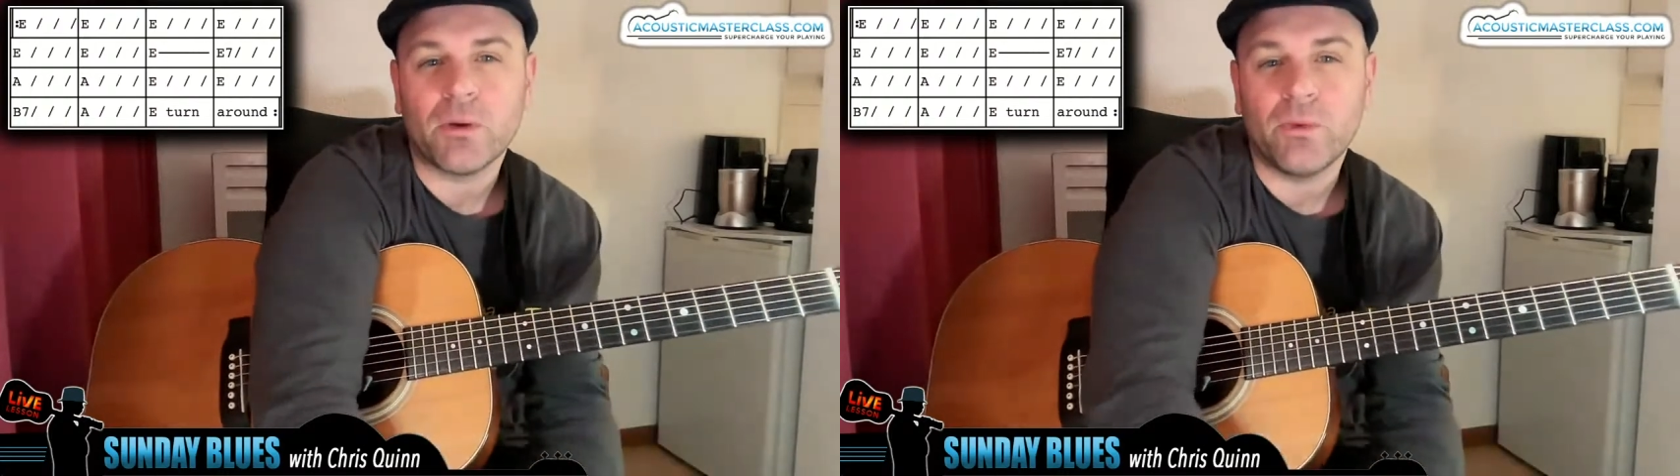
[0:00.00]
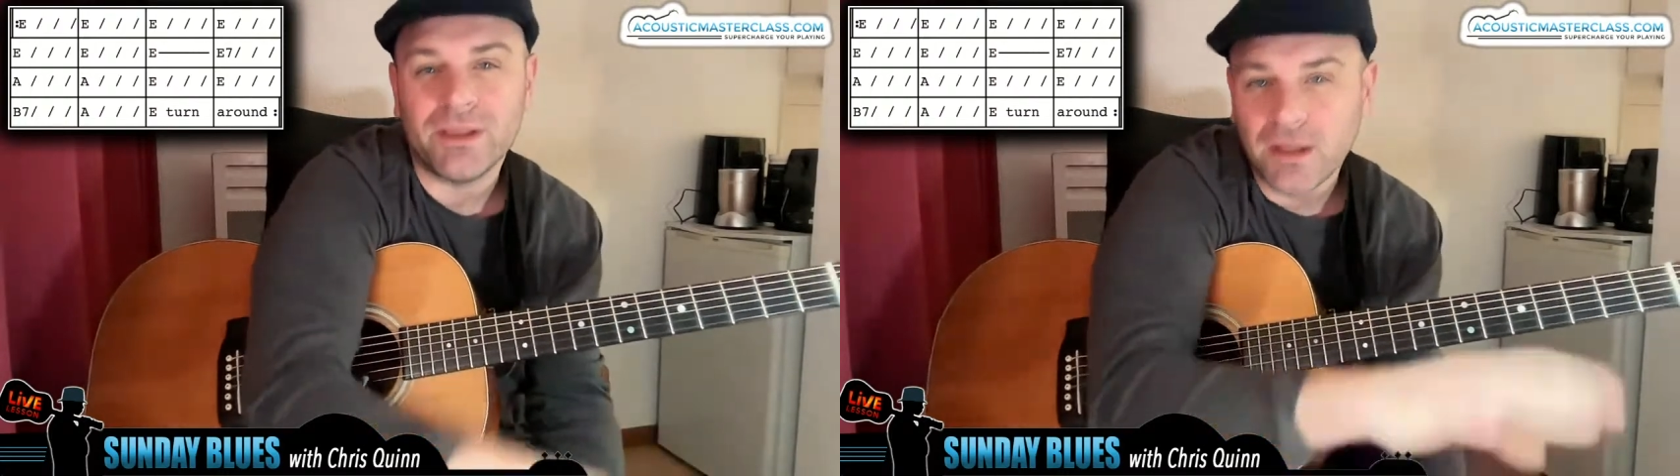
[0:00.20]

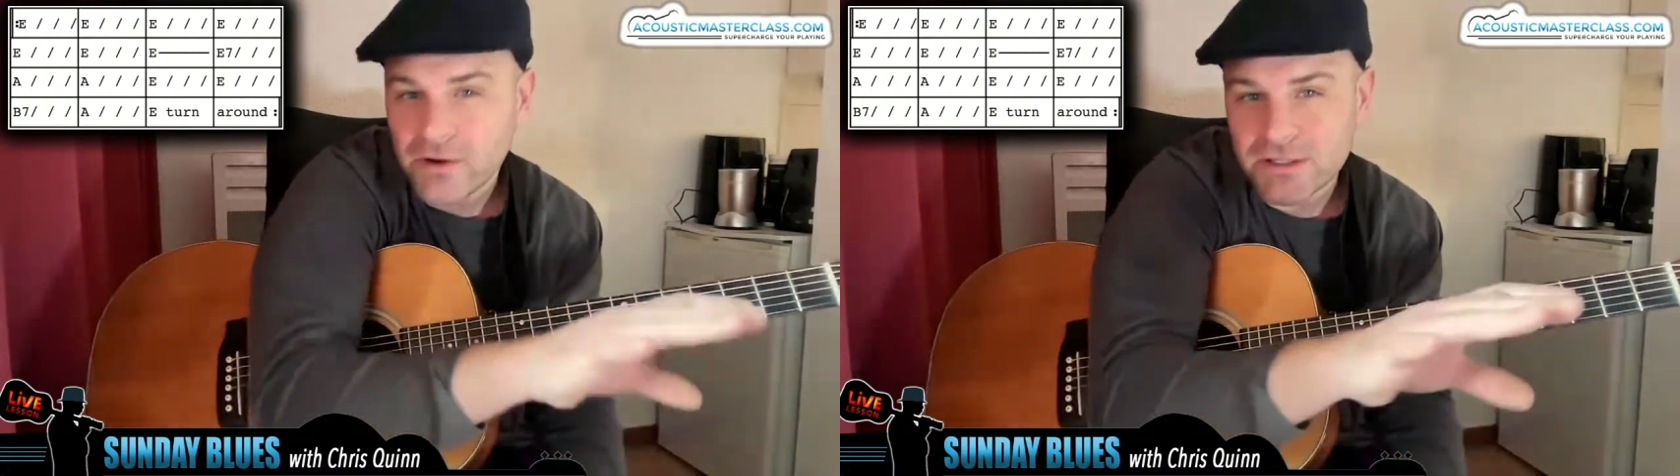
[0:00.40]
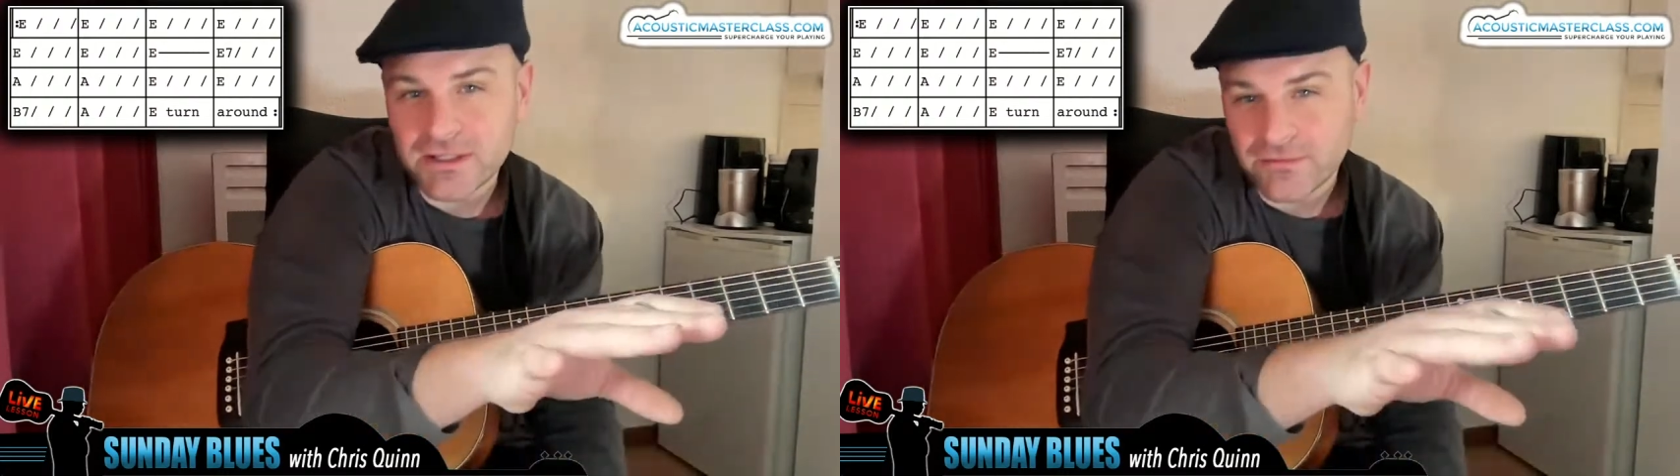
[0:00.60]
with
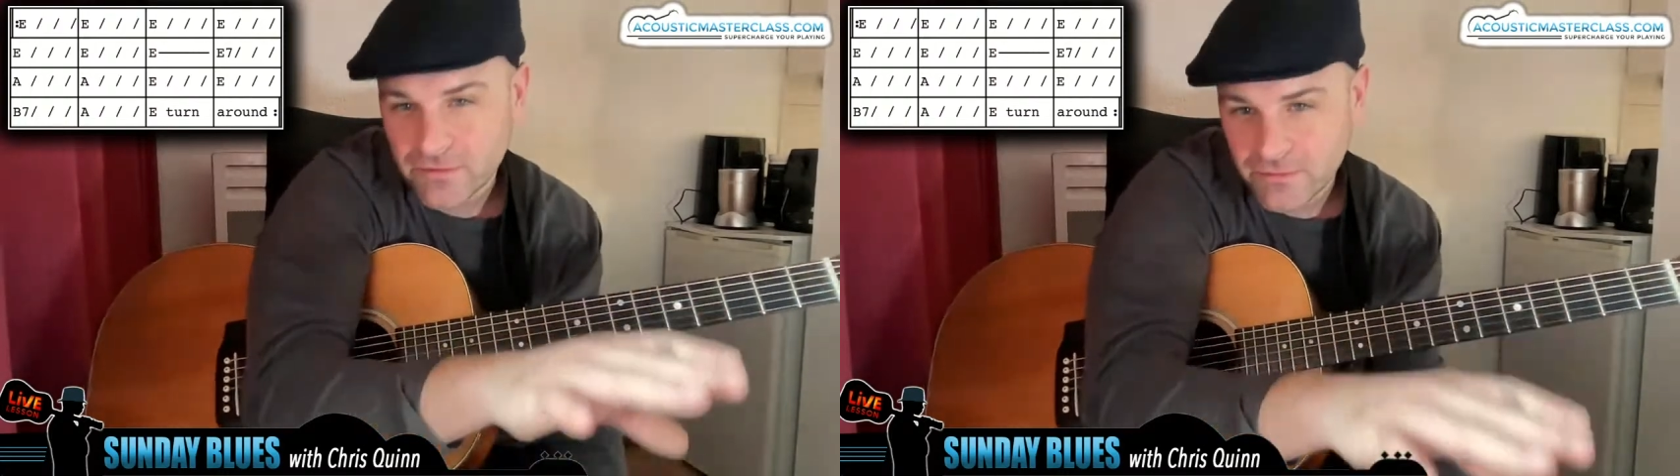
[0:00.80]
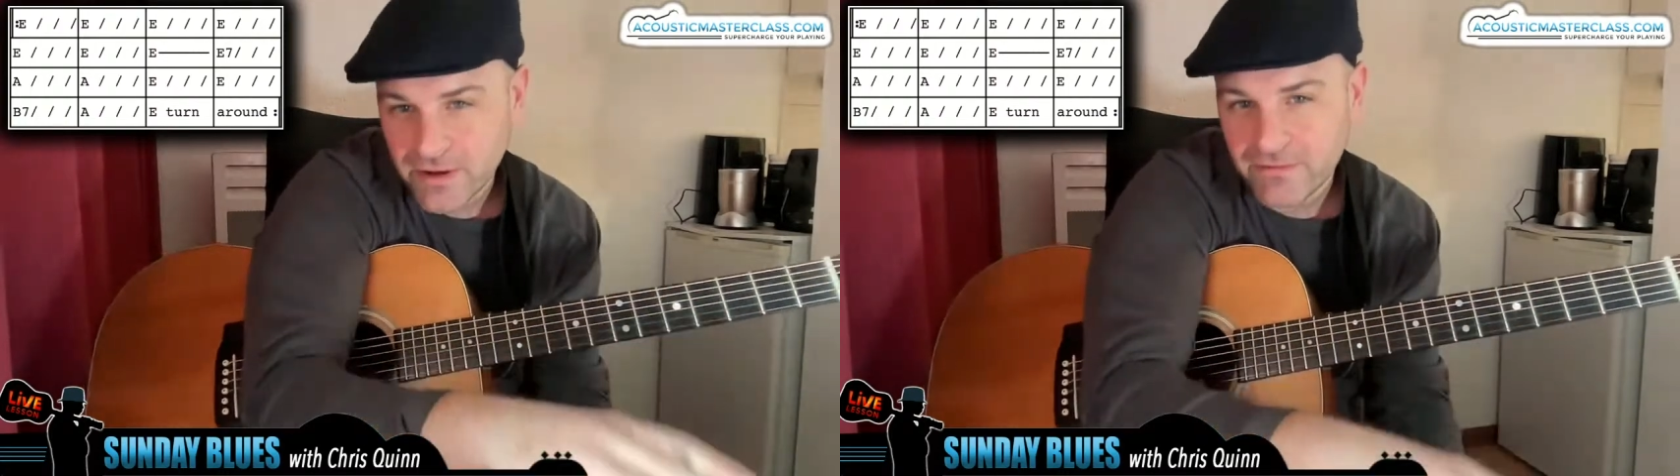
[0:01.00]
loads of
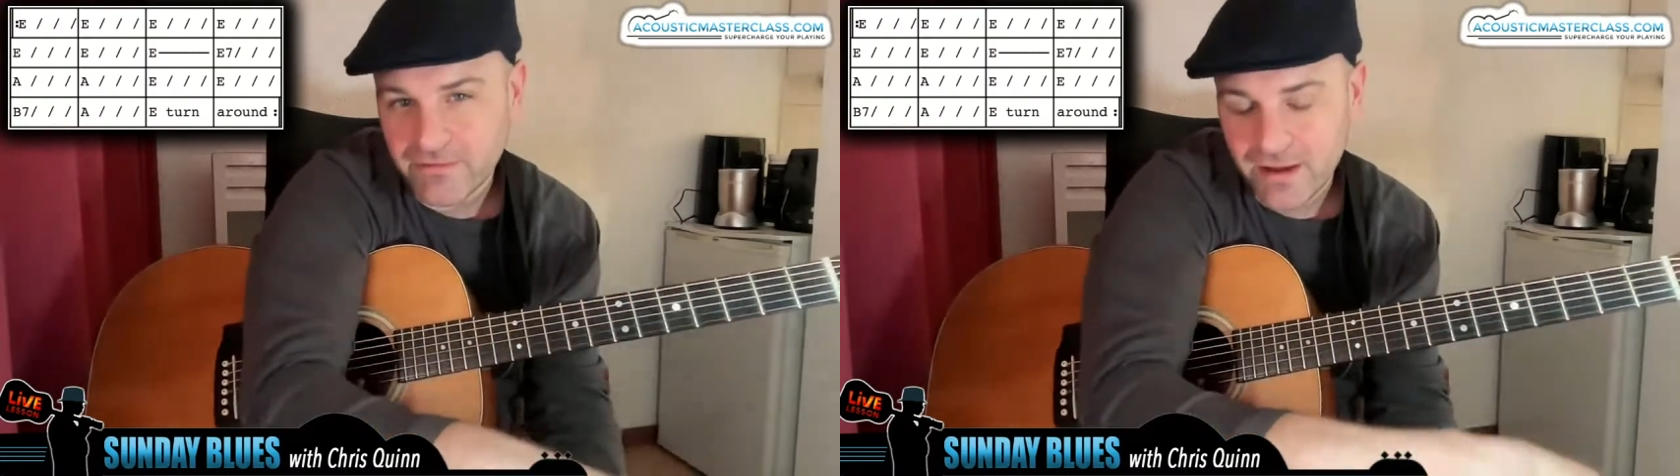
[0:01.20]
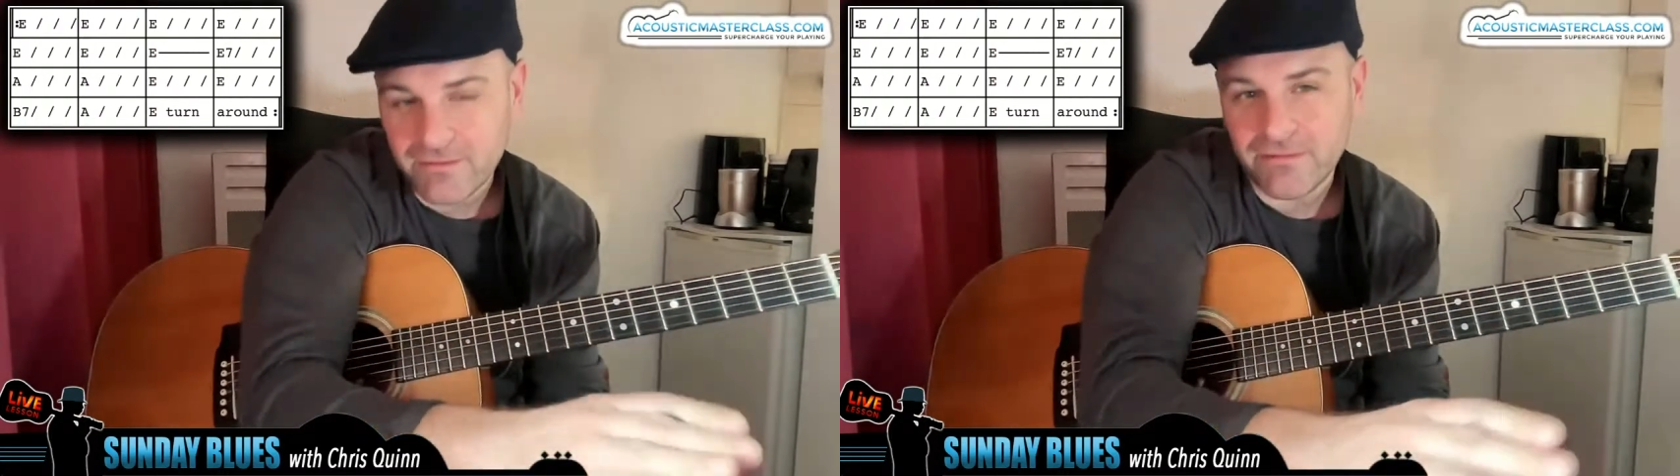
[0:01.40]
different riff
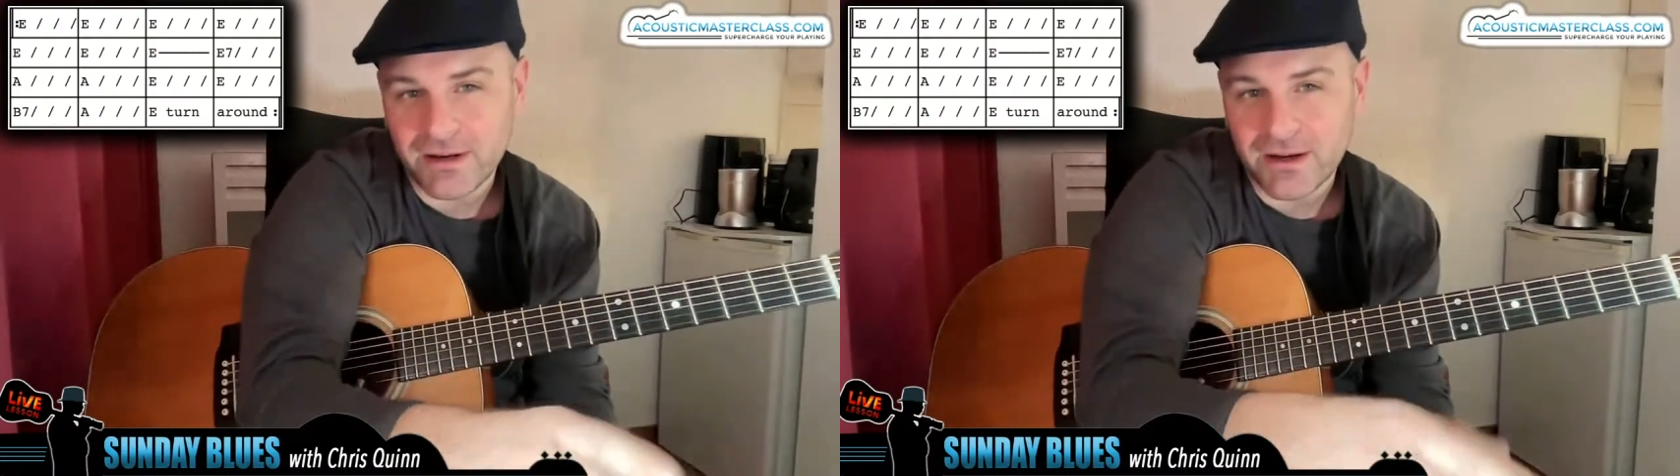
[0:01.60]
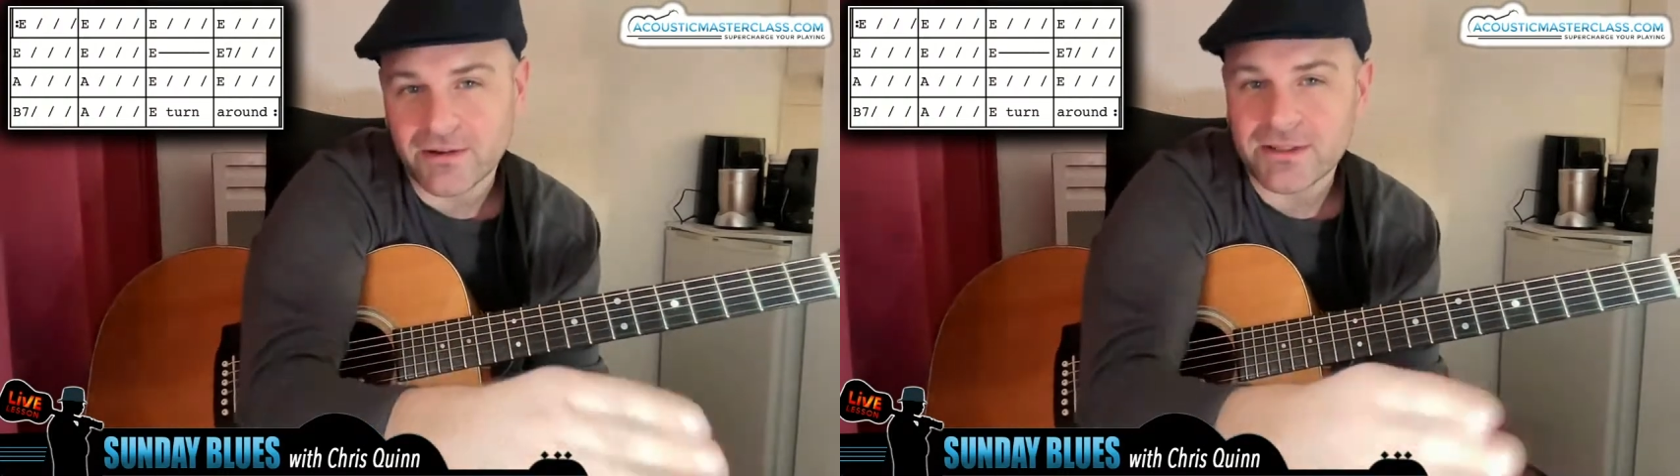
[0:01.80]

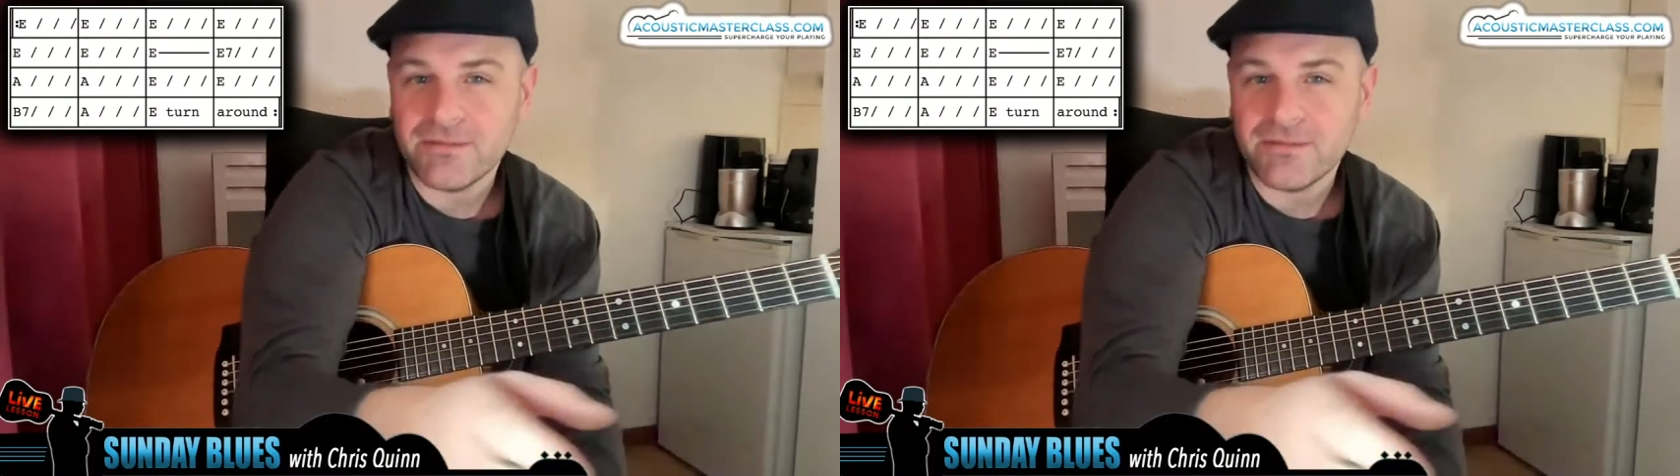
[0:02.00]
videos.